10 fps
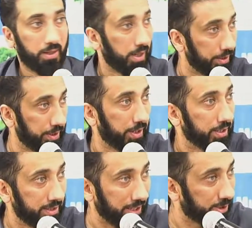Khadir
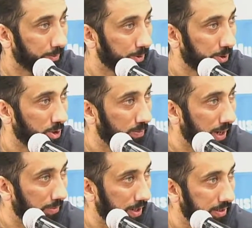is not supposed to know
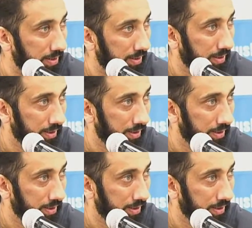about what?